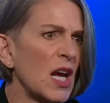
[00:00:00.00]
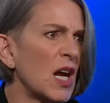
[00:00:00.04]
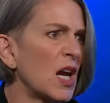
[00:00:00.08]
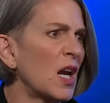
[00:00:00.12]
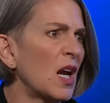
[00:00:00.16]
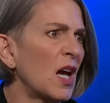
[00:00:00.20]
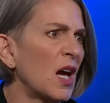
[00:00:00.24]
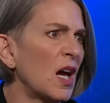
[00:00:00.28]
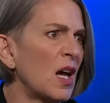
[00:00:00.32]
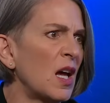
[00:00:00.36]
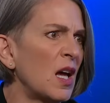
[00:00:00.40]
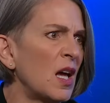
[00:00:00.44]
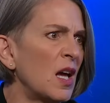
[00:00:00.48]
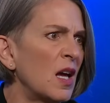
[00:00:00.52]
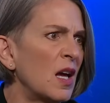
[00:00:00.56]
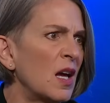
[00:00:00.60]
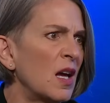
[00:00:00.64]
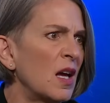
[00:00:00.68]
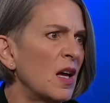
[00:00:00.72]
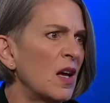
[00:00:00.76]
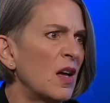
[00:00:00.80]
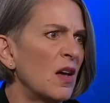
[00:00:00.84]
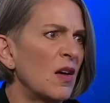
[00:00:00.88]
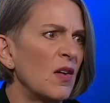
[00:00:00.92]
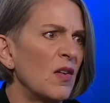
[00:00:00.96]
data,
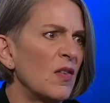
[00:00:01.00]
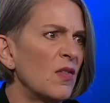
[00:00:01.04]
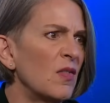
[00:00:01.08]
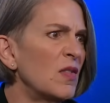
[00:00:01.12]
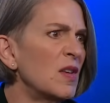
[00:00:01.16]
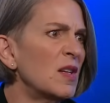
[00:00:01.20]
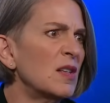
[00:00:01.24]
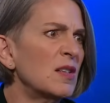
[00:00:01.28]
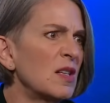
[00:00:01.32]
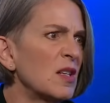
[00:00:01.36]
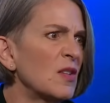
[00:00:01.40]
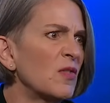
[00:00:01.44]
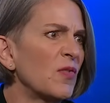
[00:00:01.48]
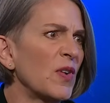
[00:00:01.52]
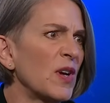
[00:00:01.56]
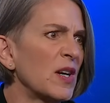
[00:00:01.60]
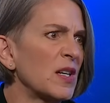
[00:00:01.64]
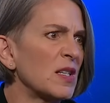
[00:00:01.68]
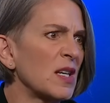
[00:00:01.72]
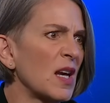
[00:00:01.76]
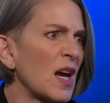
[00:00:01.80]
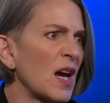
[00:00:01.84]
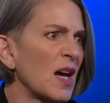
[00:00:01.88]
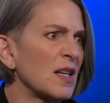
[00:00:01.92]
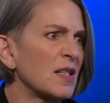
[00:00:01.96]
yes, this is
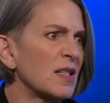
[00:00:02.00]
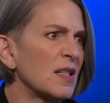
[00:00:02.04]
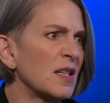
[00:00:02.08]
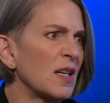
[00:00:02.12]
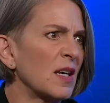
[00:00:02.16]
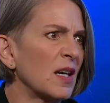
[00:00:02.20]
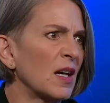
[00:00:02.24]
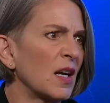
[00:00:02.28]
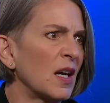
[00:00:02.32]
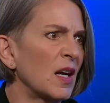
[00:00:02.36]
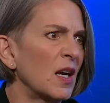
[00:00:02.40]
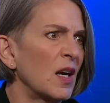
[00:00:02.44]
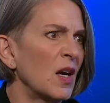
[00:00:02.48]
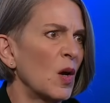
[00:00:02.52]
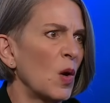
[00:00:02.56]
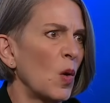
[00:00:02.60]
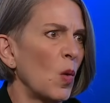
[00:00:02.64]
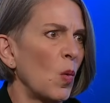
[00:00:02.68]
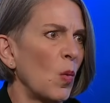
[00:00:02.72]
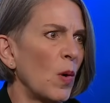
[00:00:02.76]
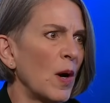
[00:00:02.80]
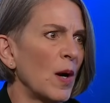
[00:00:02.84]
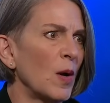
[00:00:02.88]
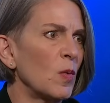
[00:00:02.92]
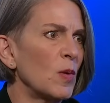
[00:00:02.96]
fantastic.
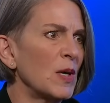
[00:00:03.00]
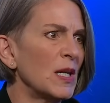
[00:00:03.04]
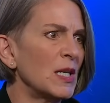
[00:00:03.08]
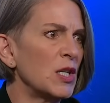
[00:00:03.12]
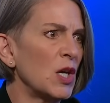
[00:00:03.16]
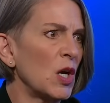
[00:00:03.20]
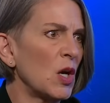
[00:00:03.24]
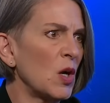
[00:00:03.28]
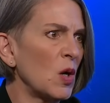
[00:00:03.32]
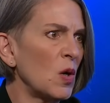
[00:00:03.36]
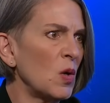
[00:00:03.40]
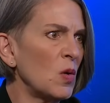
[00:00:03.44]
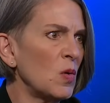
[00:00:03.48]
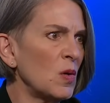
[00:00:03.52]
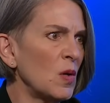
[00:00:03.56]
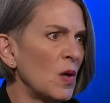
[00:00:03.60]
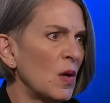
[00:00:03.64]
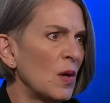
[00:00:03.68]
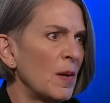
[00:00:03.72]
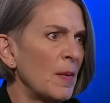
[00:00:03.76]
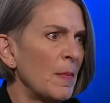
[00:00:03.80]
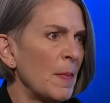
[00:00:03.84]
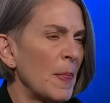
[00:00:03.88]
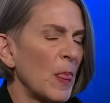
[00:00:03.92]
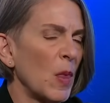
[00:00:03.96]
Yeah. Where we don't,
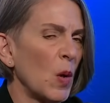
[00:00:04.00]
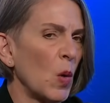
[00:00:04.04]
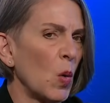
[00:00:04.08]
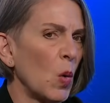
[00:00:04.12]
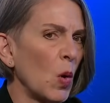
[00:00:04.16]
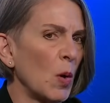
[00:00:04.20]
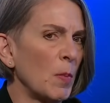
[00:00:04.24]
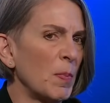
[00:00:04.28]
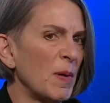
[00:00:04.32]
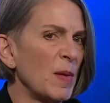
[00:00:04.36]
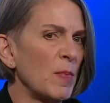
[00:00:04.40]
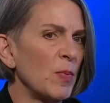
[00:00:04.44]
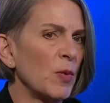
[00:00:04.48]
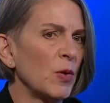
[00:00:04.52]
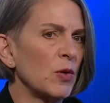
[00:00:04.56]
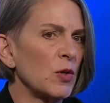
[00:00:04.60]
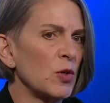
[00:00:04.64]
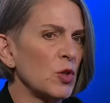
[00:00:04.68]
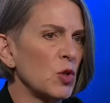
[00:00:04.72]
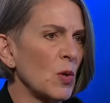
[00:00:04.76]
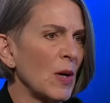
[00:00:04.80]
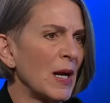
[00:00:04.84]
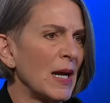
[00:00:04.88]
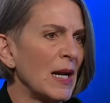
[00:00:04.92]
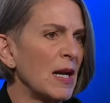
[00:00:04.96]
or people
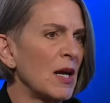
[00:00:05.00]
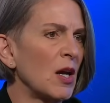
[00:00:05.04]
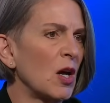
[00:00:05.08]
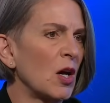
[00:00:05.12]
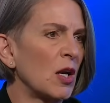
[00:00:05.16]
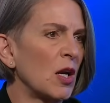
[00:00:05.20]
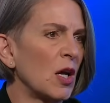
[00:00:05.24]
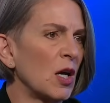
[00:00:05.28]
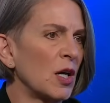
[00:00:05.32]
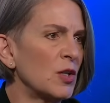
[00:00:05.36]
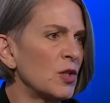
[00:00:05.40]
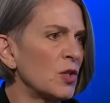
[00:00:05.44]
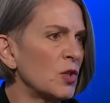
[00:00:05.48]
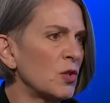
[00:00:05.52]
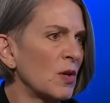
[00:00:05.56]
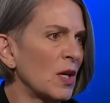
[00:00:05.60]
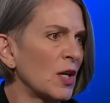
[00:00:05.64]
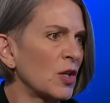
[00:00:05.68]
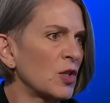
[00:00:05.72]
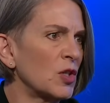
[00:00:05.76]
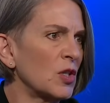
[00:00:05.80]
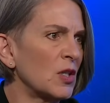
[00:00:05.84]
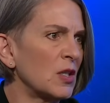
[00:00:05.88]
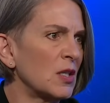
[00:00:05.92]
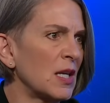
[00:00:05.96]
are training on
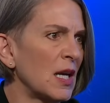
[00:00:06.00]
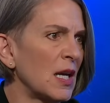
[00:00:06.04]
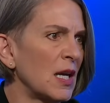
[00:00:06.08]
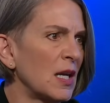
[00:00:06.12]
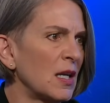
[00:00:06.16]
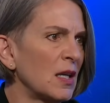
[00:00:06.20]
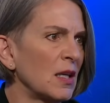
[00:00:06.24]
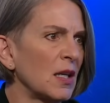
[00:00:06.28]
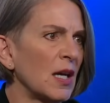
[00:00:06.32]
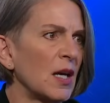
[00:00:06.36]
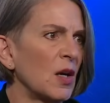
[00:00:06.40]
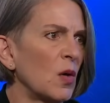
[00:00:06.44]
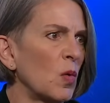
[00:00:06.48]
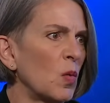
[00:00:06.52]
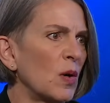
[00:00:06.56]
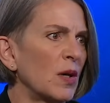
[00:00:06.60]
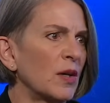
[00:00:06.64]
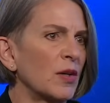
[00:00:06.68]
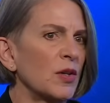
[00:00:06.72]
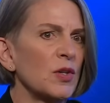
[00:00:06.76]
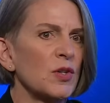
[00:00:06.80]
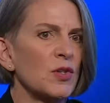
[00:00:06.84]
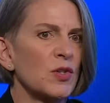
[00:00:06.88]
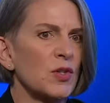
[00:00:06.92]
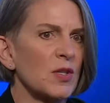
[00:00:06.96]
unstructured data, like,
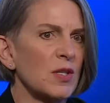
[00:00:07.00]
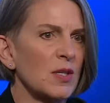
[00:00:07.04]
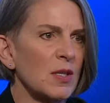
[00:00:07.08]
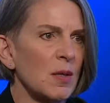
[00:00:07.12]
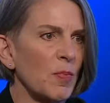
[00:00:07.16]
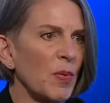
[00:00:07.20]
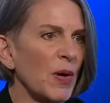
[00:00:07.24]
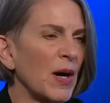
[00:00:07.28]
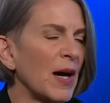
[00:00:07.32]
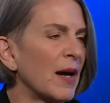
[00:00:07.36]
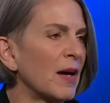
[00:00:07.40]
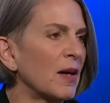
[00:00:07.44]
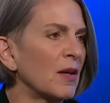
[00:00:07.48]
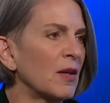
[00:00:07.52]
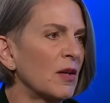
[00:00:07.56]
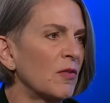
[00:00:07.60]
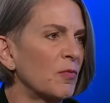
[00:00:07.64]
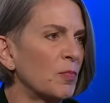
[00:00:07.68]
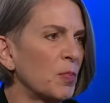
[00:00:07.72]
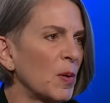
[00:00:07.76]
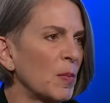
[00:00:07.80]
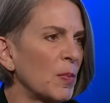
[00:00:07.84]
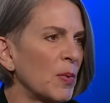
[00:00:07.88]
well, here's just a pile of